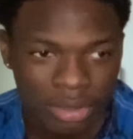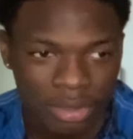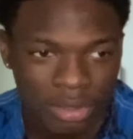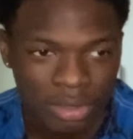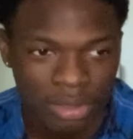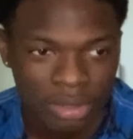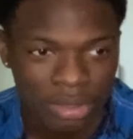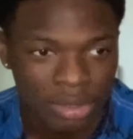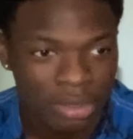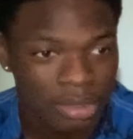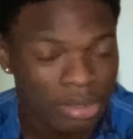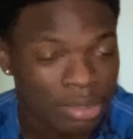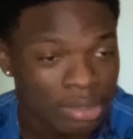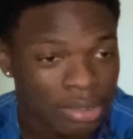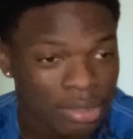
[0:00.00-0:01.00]

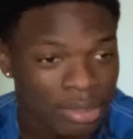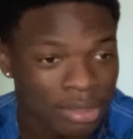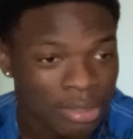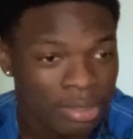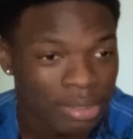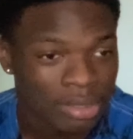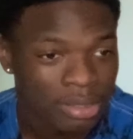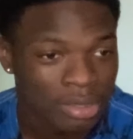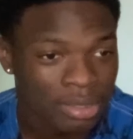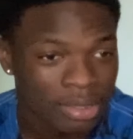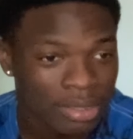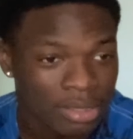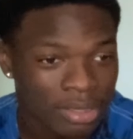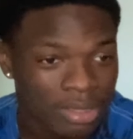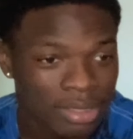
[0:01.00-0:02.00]

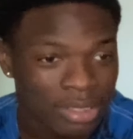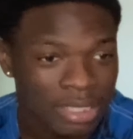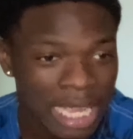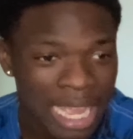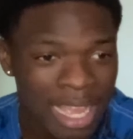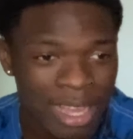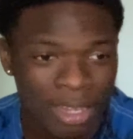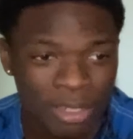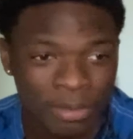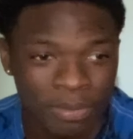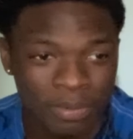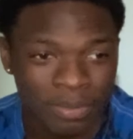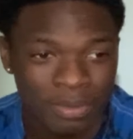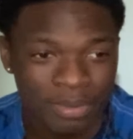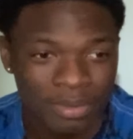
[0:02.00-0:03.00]

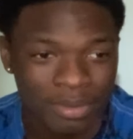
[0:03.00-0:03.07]
(not speaking)